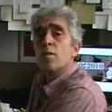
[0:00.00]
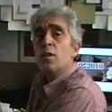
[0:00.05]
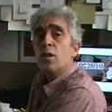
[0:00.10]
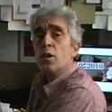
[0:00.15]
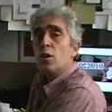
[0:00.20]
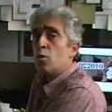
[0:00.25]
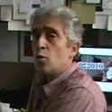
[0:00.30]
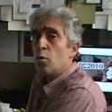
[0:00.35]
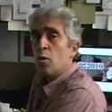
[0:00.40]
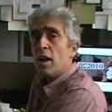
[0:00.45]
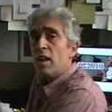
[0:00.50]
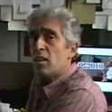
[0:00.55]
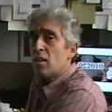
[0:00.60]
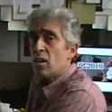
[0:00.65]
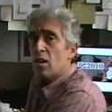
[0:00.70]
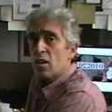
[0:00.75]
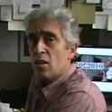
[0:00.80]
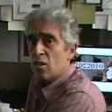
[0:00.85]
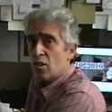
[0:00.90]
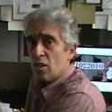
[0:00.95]
the
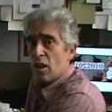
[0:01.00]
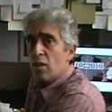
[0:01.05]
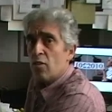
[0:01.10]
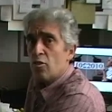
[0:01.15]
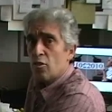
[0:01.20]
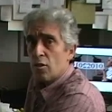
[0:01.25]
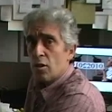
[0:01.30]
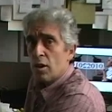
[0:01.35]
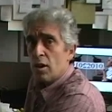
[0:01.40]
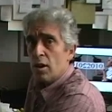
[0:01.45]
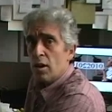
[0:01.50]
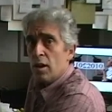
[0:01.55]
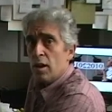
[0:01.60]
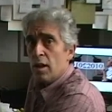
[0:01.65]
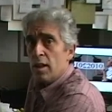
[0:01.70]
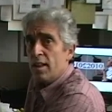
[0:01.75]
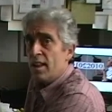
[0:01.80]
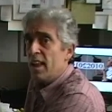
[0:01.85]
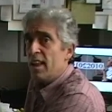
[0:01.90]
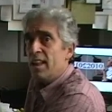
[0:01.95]
20th century
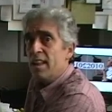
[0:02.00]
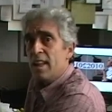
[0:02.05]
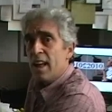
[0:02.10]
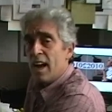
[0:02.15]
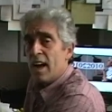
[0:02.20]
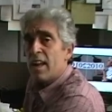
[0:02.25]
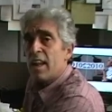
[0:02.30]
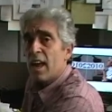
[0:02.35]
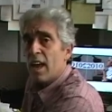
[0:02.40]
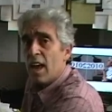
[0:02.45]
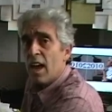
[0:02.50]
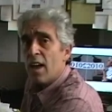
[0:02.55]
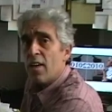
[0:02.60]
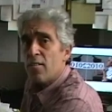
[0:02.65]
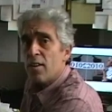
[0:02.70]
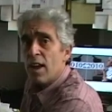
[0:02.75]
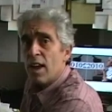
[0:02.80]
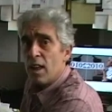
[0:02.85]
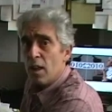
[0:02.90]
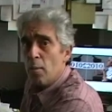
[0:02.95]
did not
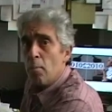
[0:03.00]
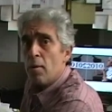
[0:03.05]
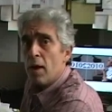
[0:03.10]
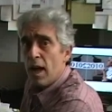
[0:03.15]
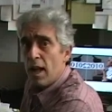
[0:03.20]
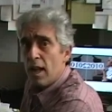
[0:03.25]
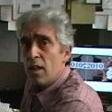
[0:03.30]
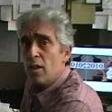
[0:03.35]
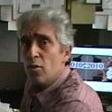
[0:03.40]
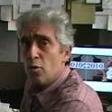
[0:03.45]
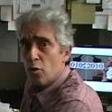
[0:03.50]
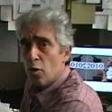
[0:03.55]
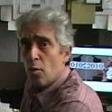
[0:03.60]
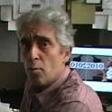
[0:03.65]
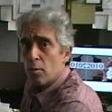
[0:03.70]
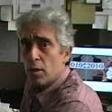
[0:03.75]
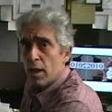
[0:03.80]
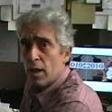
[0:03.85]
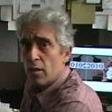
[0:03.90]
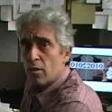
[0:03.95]
have any
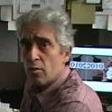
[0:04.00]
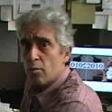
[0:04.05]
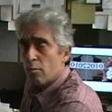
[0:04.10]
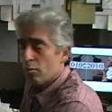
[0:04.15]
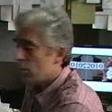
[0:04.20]
palindrome dates.